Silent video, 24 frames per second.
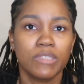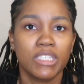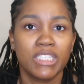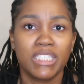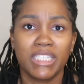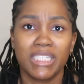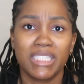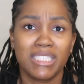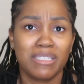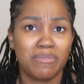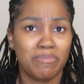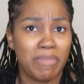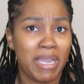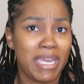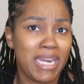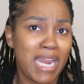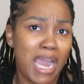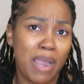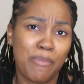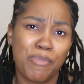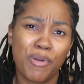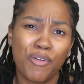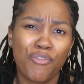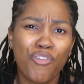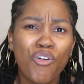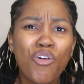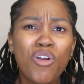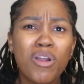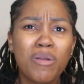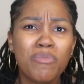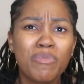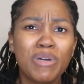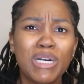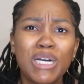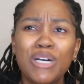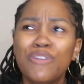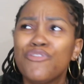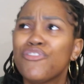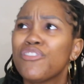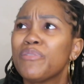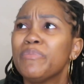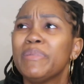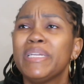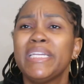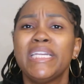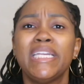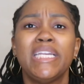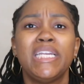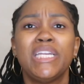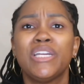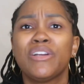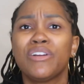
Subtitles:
just may not perform well for me,